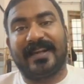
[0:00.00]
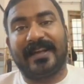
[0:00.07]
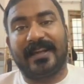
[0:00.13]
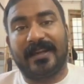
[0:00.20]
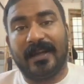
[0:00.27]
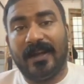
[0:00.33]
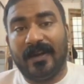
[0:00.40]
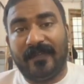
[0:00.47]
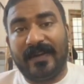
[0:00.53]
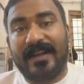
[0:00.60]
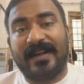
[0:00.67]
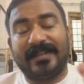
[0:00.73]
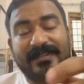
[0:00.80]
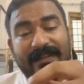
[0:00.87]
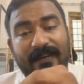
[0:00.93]
Like we
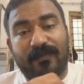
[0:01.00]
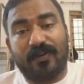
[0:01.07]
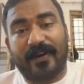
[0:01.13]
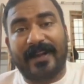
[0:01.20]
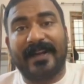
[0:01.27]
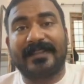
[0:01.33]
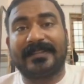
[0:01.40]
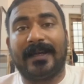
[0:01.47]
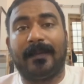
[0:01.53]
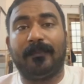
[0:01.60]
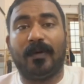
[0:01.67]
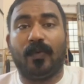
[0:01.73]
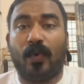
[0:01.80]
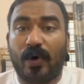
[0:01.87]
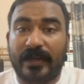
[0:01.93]
can say, for
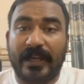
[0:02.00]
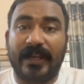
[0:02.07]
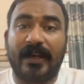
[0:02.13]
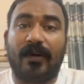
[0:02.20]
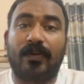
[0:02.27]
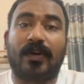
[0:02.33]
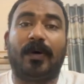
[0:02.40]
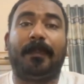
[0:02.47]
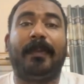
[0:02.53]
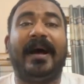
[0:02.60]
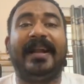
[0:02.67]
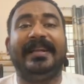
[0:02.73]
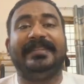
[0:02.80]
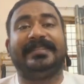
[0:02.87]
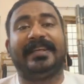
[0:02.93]
example, walking out of
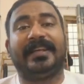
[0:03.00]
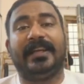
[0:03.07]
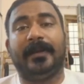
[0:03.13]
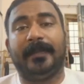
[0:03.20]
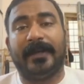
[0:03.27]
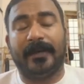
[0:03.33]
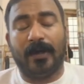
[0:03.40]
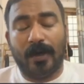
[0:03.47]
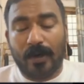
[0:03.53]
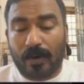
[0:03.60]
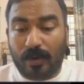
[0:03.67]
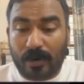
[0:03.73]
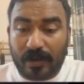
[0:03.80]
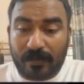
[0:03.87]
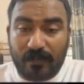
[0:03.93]
Paris Agreement
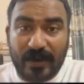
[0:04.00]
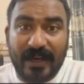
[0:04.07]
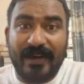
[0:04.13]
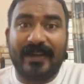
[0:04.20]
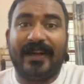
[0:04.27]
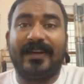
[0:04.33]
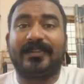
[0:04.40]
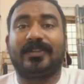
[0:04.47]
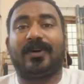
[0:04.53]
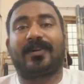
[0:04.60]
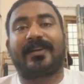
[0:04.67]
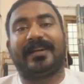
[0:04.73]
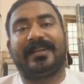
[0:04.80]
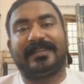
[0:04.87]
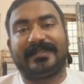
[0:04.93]
or World Health
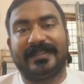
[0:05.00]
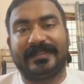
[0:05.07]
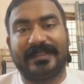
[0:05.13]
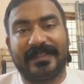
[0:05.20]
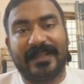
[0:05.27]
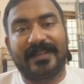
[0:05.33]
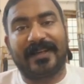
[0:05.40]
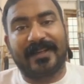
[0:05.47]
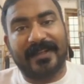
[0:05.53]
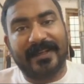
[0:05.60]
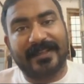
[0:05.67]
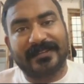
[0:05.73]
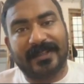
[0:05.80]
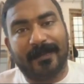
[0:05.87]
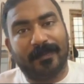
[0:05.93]
Organization. That are
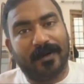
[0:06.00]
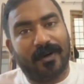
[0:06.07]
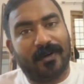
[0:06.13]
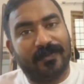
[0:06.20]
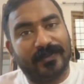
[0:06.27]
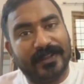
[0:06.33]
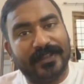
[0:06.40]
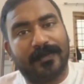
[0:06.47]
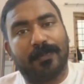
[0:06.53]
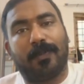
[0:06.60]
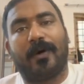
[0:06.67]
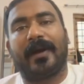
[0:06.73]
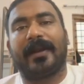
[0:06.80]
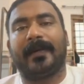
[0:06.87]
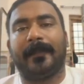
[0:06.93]
the example of this
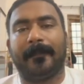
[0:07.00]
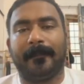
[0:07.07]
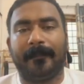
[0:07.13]
point.